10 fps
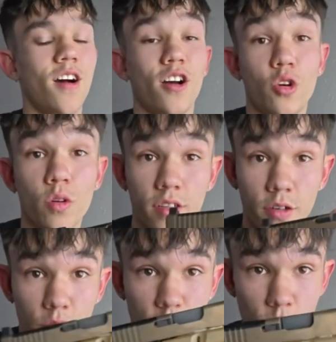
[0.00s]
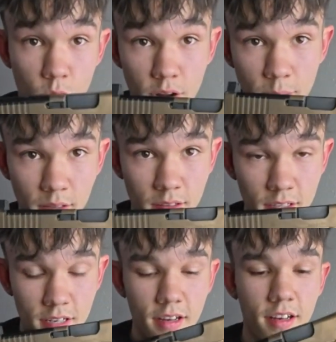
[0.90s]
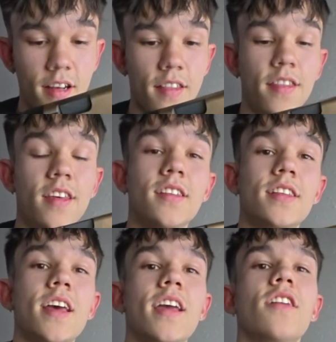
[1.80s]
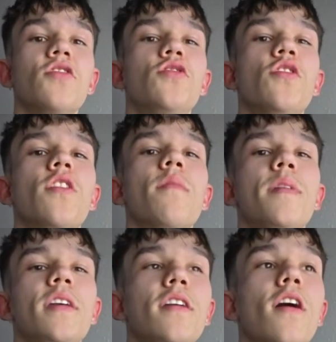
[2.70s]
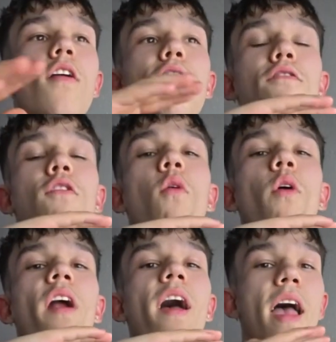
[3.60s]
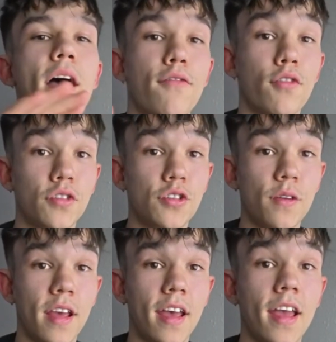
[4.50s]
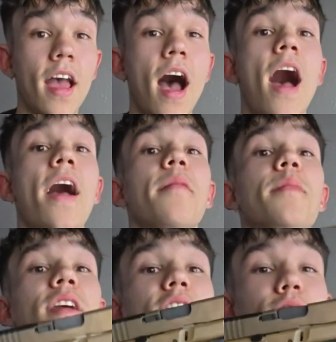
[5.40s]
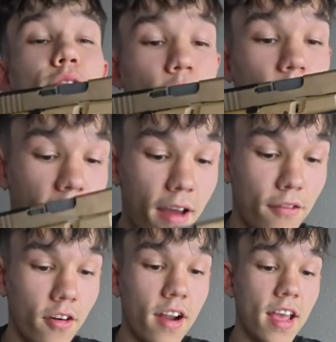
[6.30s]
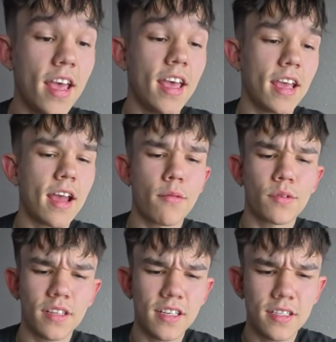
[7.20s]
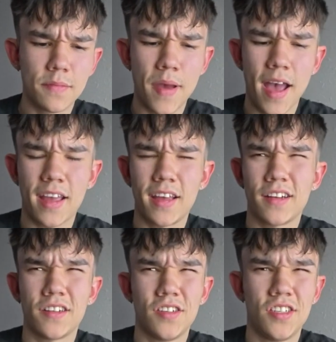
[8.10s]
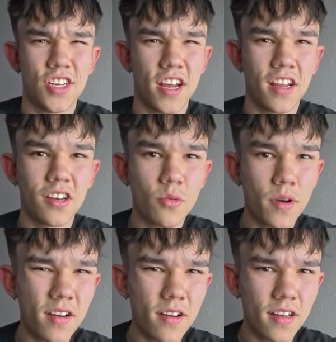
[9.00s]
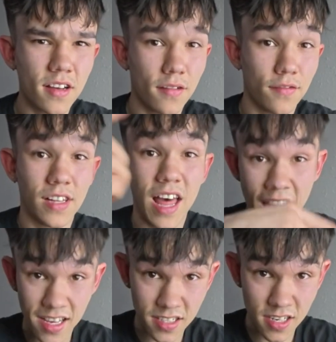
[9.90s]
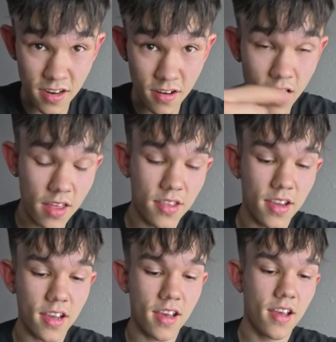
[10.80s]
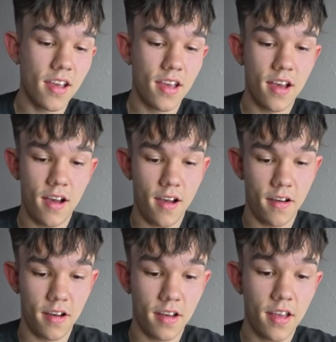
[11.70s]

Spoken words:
Quick little story about this gun. This thing took me forever to get. I mean forever. It got released back in January of last year, I think. And